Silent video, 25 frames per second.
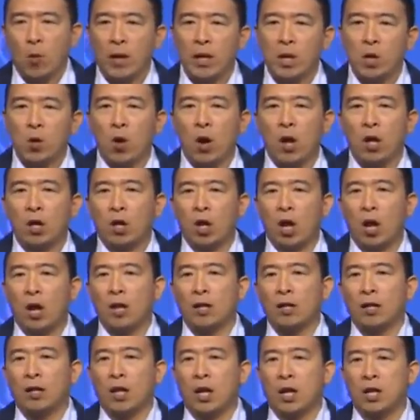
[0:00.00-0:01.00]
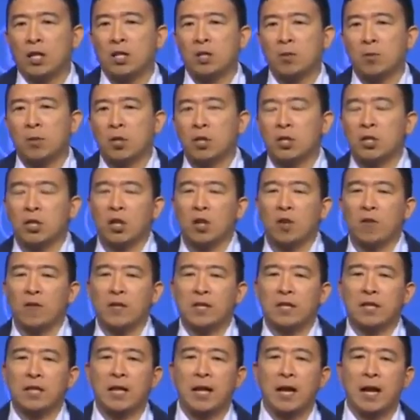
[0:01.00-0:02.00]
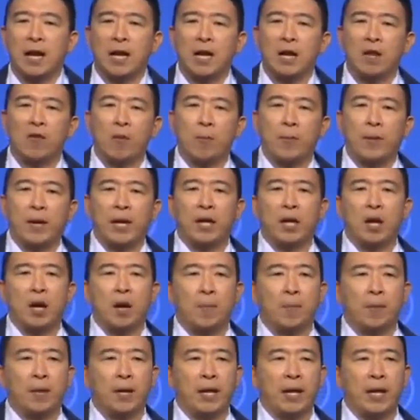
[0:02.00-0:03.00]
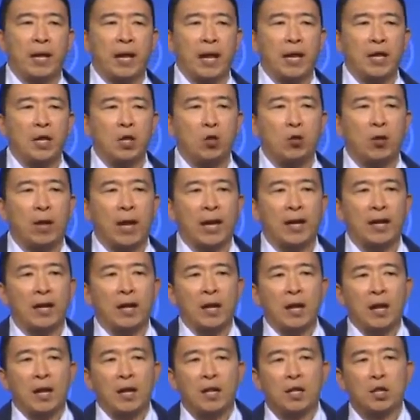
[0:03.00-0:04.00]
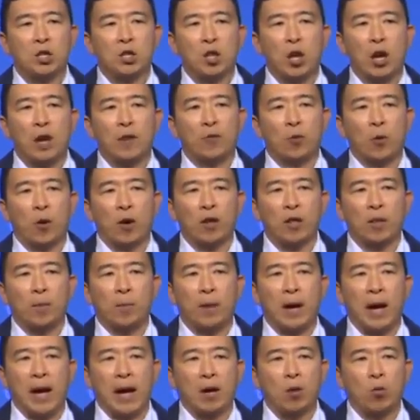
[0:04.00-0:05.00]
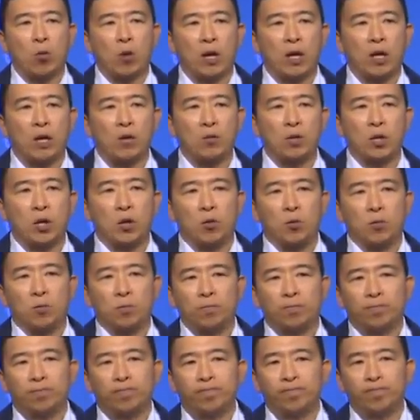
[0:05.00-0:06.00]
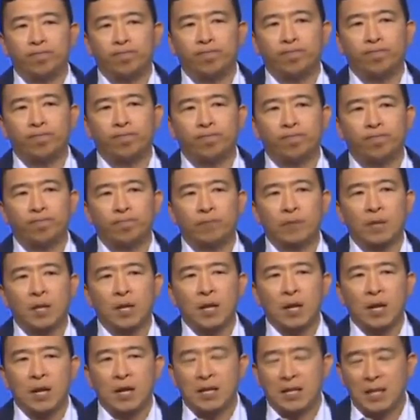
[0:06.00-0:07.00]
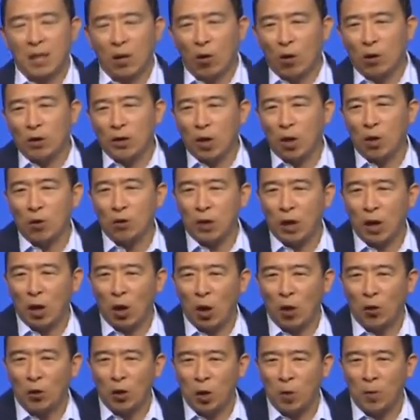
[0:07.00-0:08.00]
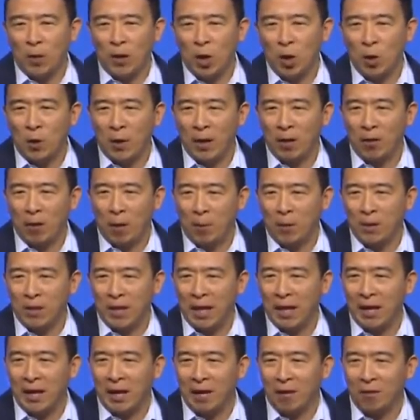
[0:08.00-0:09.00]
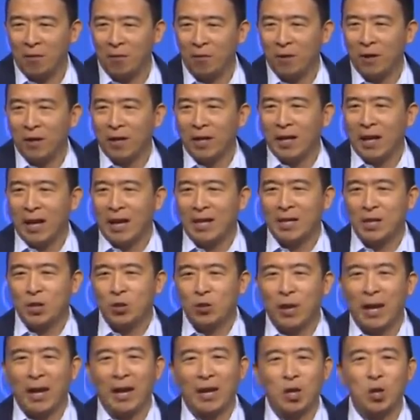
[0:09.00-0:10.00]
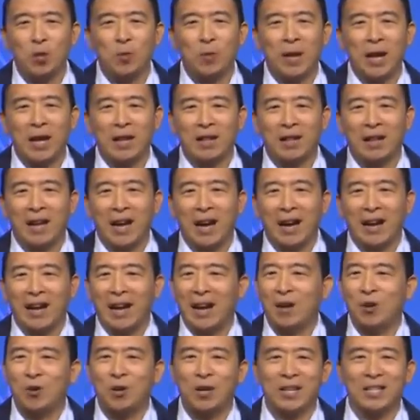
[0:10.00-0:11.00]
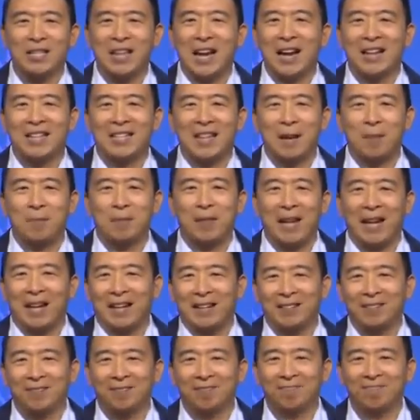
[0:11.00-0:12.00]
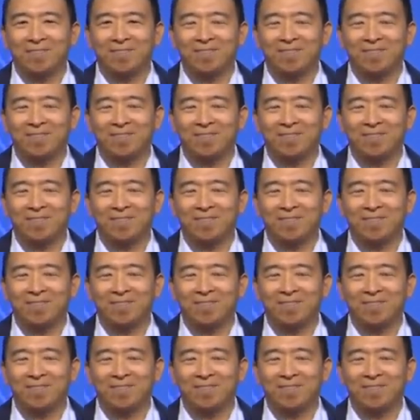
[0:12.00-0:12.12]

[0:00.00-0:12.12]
When you all call the customer service line of a big company and you get the software, the bot, what do you do? Zero, zero, zero, human, human, representative, until you get a human on the line. I do the exact same thing.